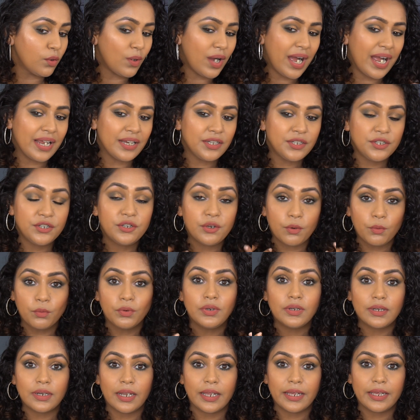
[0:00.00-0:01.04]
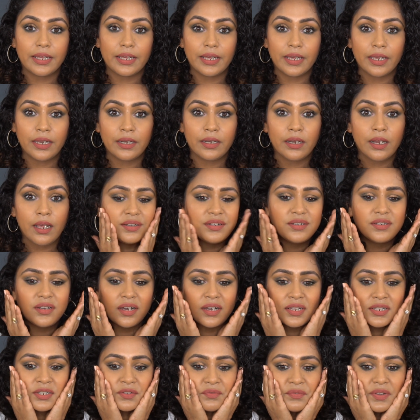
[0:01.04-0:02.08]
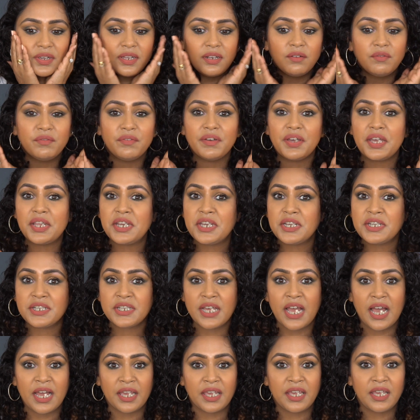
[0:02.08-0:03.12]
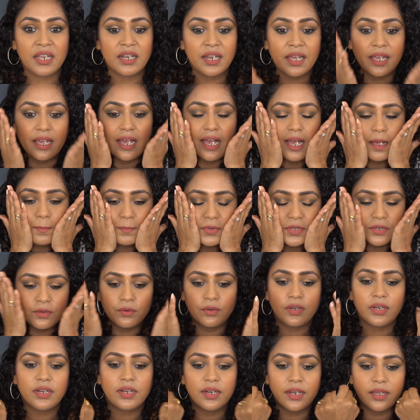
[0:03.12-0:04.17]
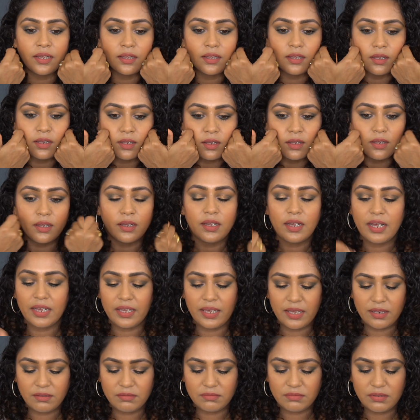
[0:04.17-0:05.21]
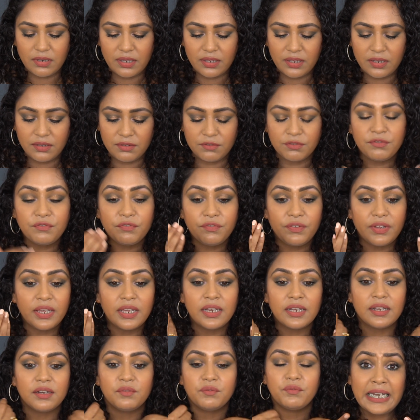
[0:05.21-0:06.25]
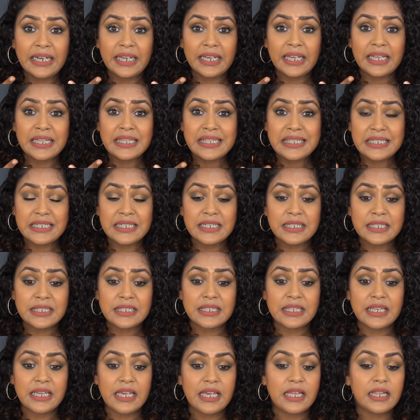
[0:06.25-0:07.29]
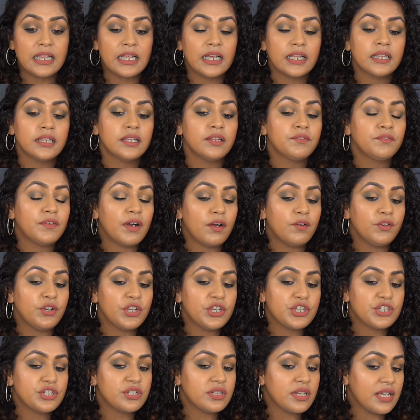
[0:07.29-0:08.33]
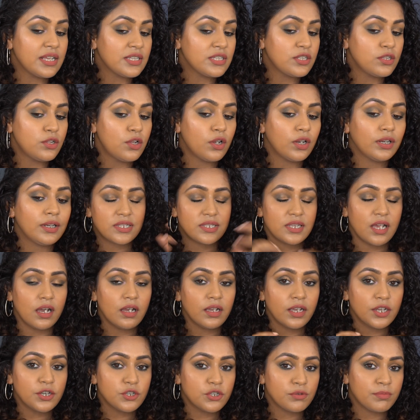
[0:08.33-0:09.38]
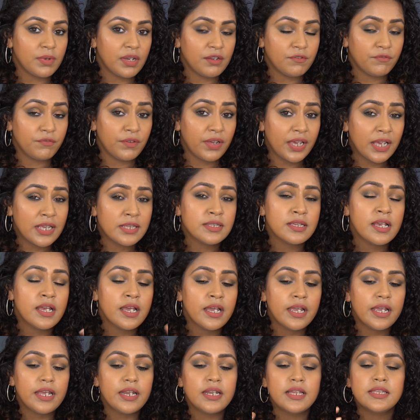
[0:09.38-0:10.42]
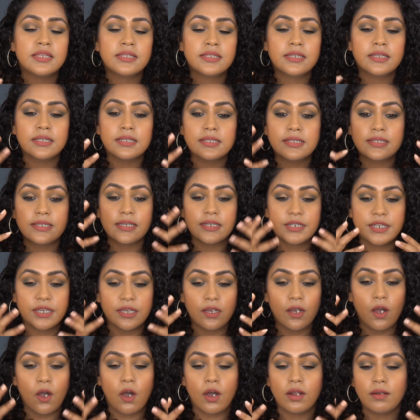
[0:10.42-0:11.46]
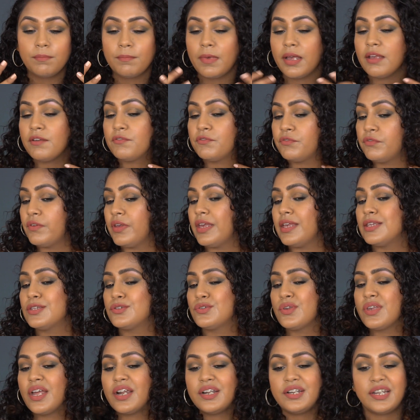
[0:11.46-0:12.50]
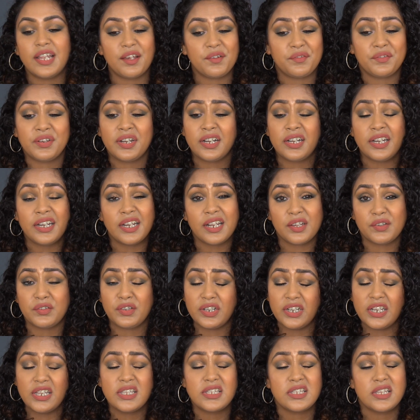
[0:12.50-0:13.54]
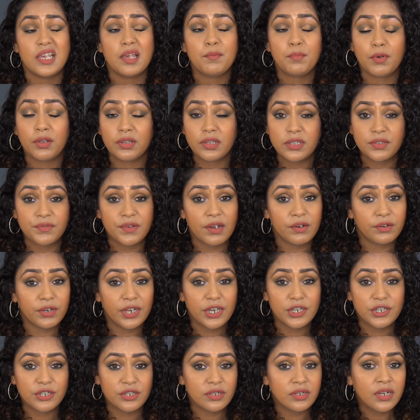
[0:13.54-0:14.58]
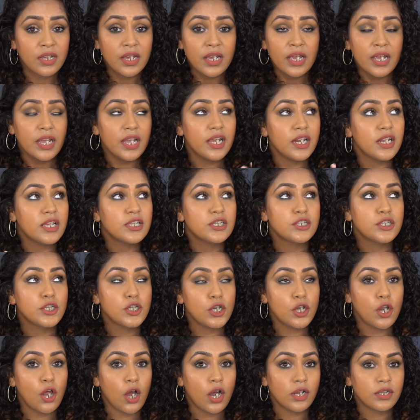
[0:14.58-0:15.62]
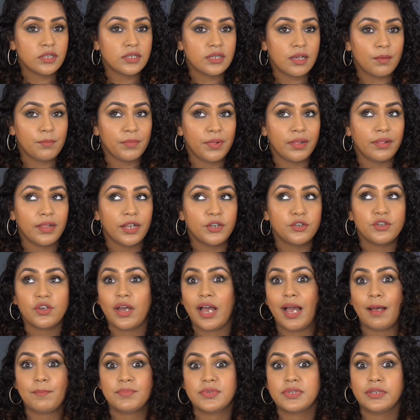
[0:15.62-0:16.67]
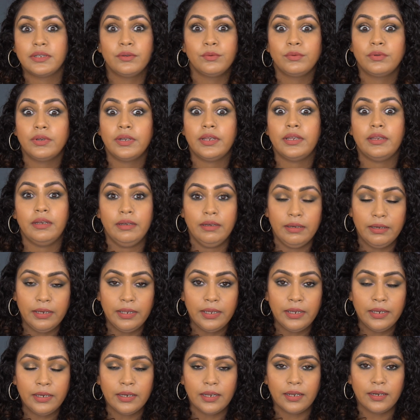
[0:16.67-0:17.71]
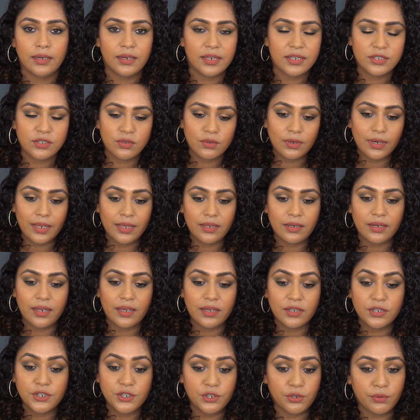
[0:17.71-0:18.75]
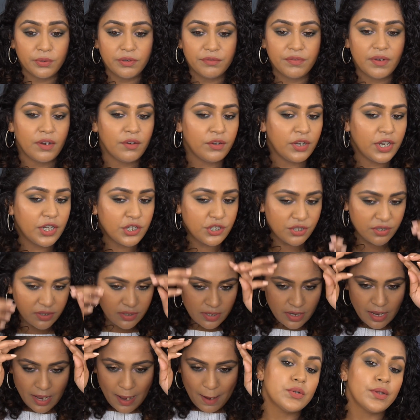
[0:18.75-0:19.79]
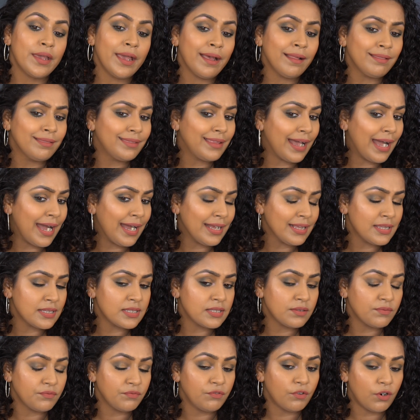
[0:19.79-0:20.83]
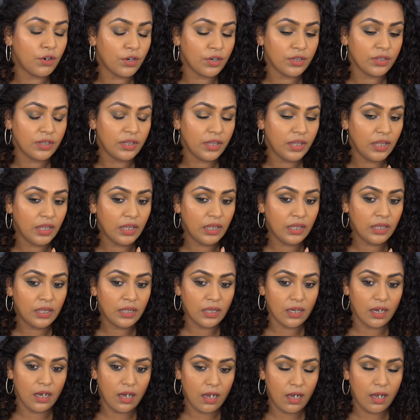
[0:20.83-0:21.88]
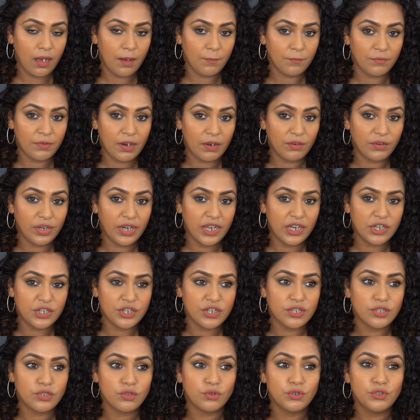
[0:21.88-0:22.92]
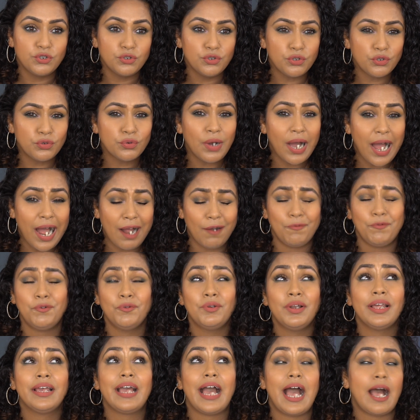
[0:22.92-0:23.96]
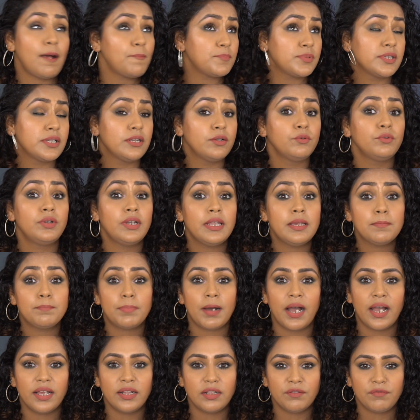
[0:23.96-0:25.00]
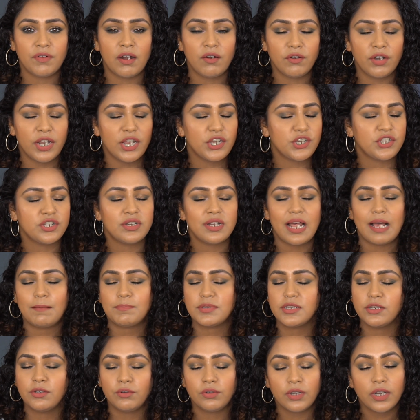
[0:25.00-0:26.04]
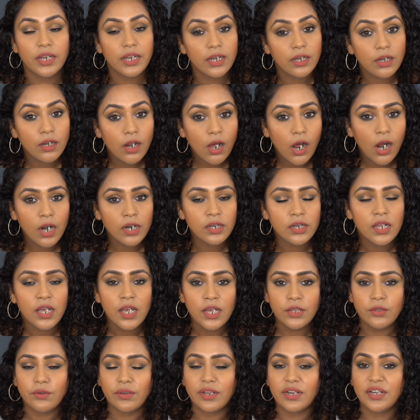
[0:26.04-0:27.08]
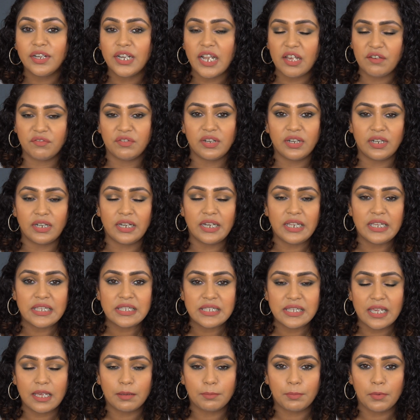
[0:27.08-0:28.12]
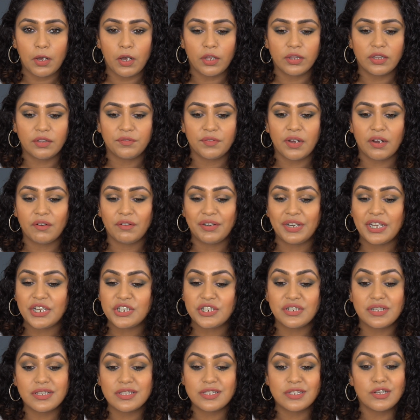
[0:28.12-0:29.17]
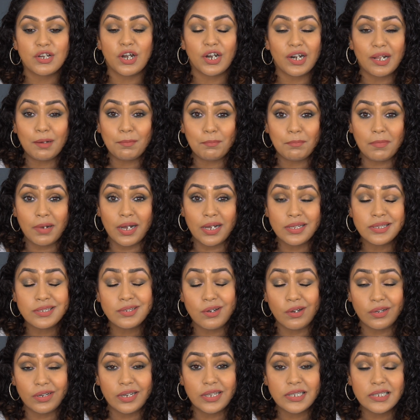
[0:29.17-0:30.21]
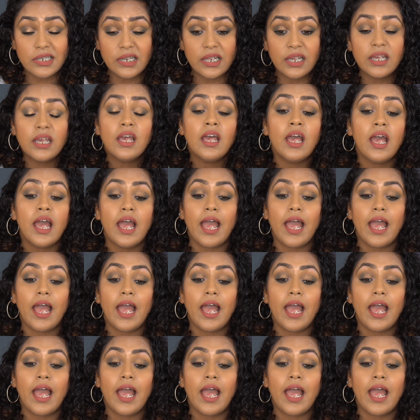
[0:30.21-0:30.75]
no, I don't like it. It does feel very tacky, like absolutely, like I can feel it, and I can still see that the foundation has not sunk into my face. It is still sitting on my face. So yeah, definitely skip on this foundation. It is not something that you absolutely need unless you like a dewy foundation. So yeah, that's for the foundation. So do you have to like absolutely buy the foundation? Absolutely not. You can definitely skip on the foundation. It's not a must, honestly.